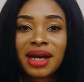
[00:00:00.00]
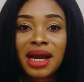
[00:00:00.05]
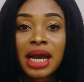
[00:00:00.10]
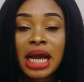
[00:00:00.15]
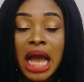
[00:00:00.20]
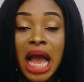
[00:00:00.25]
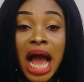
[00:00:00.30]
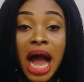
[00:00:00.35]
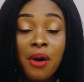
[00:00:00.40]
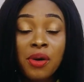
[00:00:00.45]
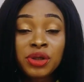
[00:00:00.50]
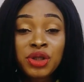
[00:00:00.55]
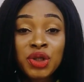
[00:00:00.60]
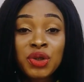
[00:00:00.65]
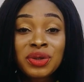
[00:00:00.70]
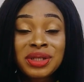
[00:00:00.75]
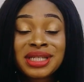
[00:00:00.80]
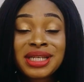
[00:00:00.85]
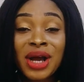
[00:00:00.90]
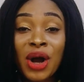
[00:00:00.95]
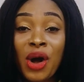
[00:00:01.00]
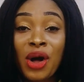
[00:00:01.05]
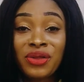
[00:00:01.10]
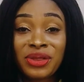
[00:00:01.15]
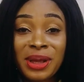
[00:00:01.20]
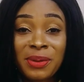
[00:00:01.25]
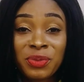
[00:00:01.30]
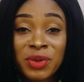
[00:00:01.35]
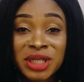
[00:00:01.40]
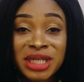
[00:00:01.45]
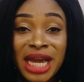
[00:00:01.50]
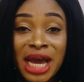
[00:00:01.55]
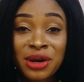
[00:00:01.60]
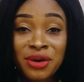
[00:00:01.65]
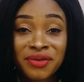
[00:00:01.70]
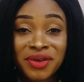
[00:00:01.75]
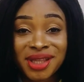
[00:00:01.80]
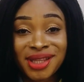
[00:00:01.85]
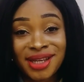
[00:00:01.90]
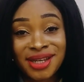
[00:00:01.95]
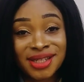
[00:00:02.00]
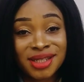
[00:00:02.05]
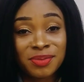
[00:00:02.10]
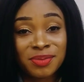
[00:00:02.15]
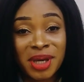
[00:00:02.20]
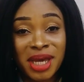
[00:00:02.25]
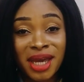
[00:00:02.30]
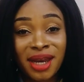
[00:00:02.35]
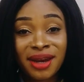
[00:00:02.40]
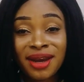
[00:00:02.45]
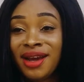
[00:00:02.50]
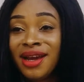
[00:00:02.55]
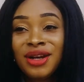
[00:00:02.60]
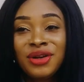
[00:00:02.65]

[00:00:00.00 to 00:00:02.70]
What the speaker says: How do you tell them those kind of things, man?